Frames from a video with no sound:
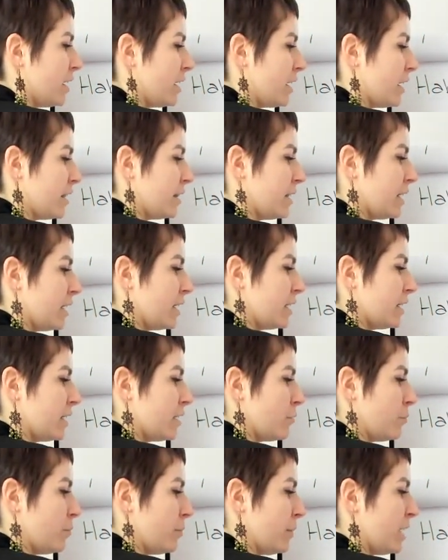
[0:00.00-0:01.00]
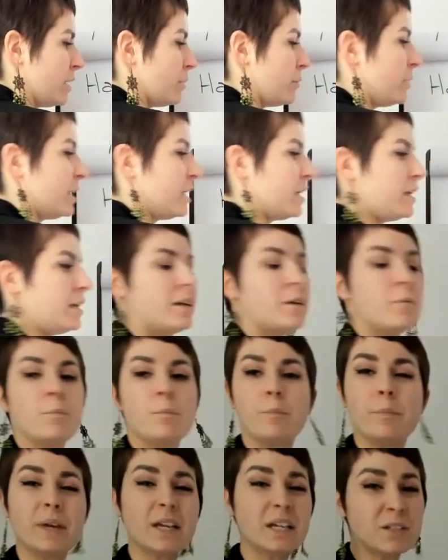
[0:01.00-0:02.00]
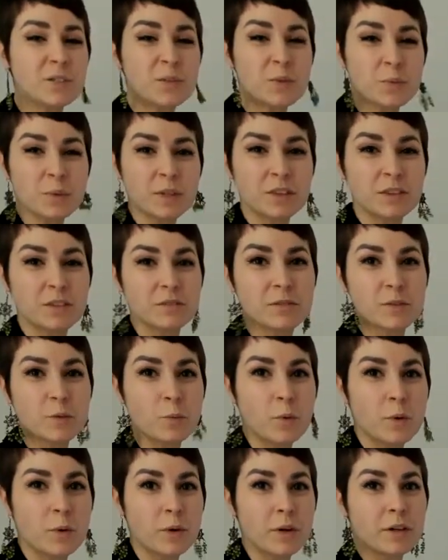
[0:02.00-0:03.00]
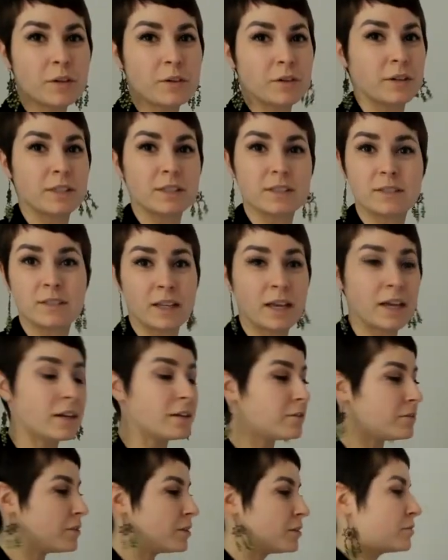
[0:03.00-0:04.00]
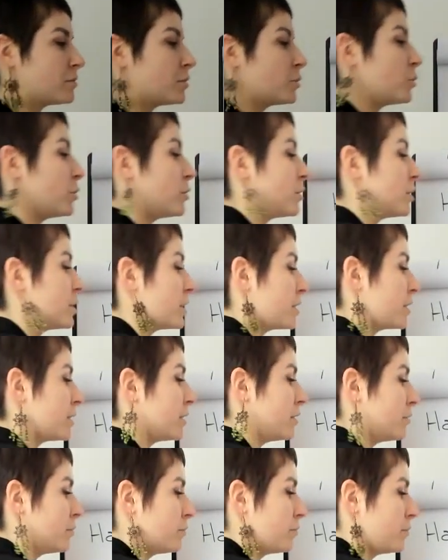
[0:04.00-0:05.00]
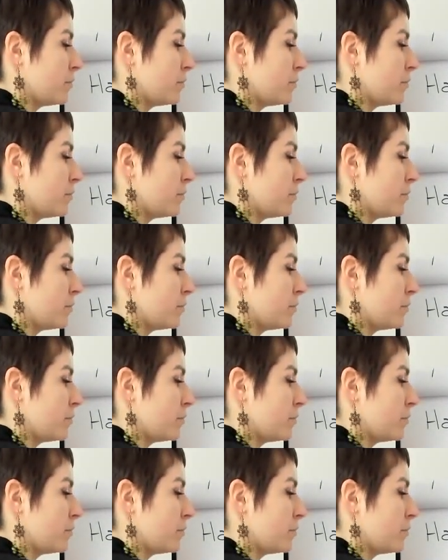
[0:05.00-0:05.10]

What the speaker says: and then maybe mixed with the reward or instead of the reward,